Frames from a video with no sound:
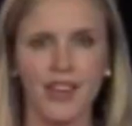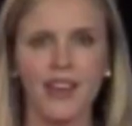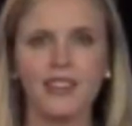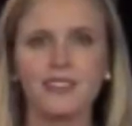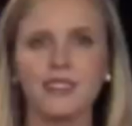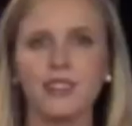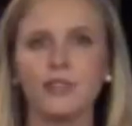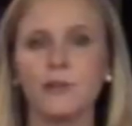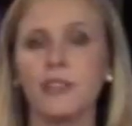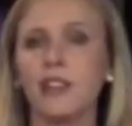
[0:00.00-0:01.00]
Alyssa, there's
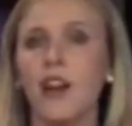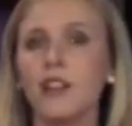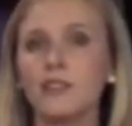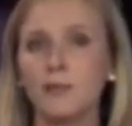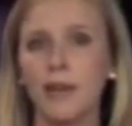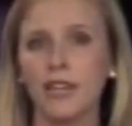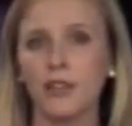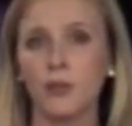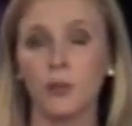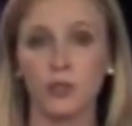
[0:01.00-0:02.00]
been a lot of debate
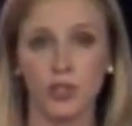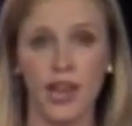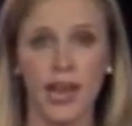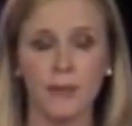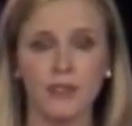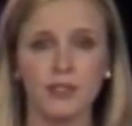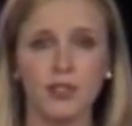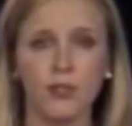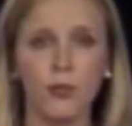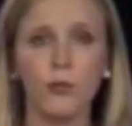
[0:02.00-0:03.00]
over what should happen to the
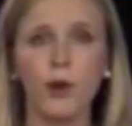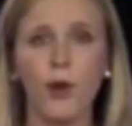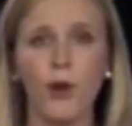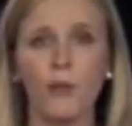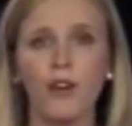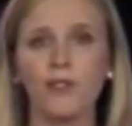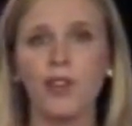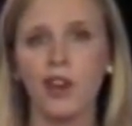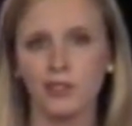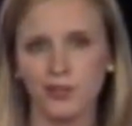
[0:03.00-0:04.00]
former home of the
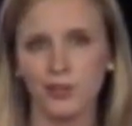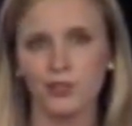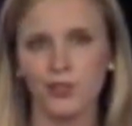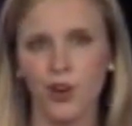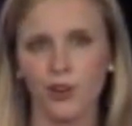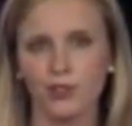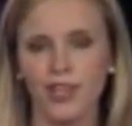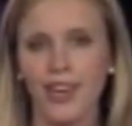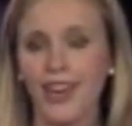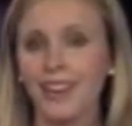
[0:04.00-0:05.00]
Huntsville Stars.
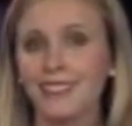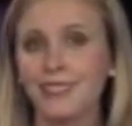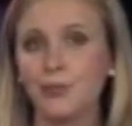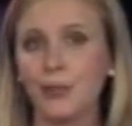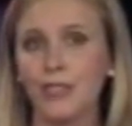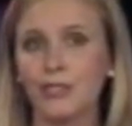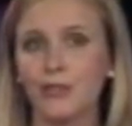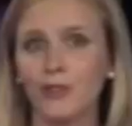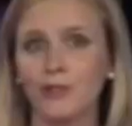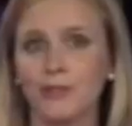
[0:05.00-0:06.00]
Ideas ranging
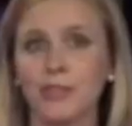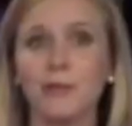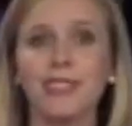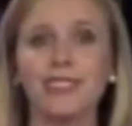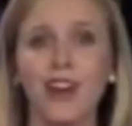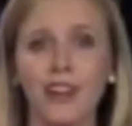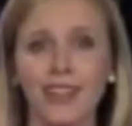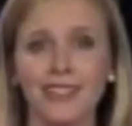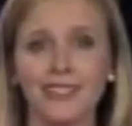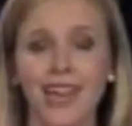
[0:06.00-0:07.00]
from simply knocking
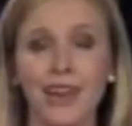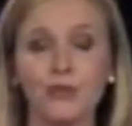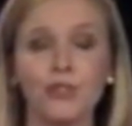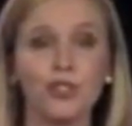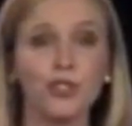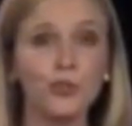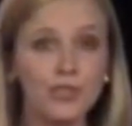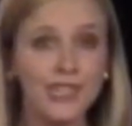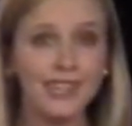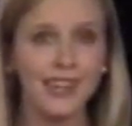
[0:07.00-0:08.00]
it down to using
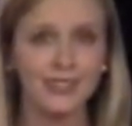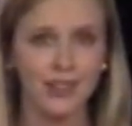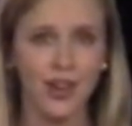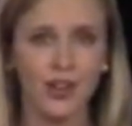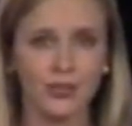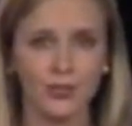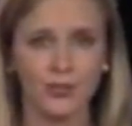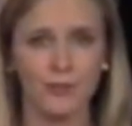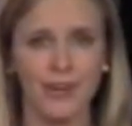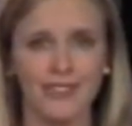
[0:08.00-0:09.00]
it as a concert
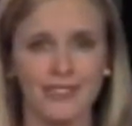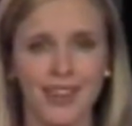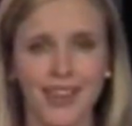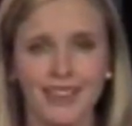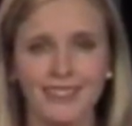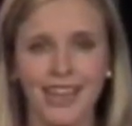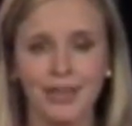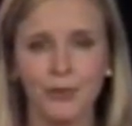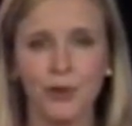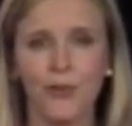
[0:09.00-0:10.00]
space. Tonight,
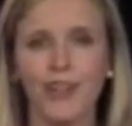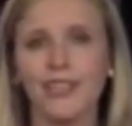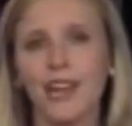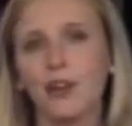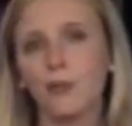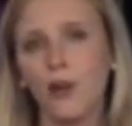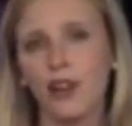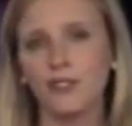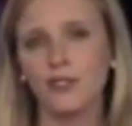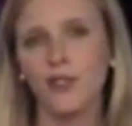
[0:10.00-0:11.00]
we're finding out a
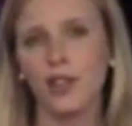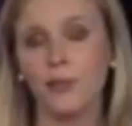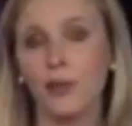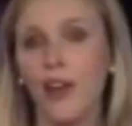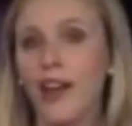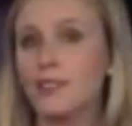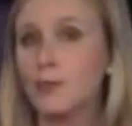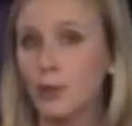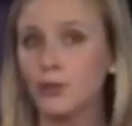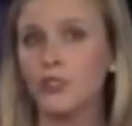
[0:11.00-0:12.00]
private developer has
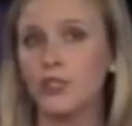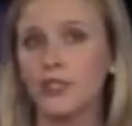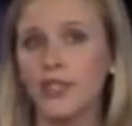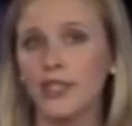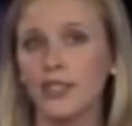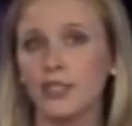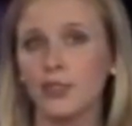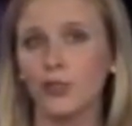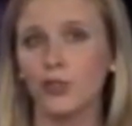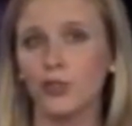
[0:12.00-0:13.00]
approached the city to
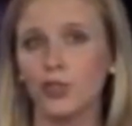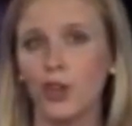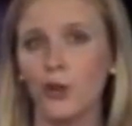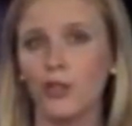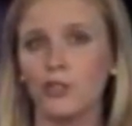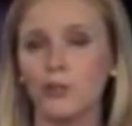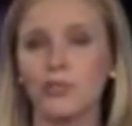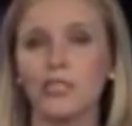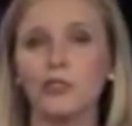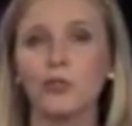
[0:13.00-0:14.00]
turn the Joe into an
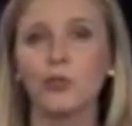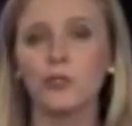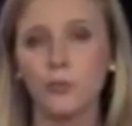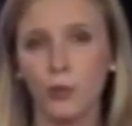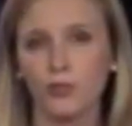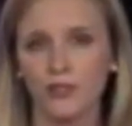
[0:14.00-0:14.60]
indoor sports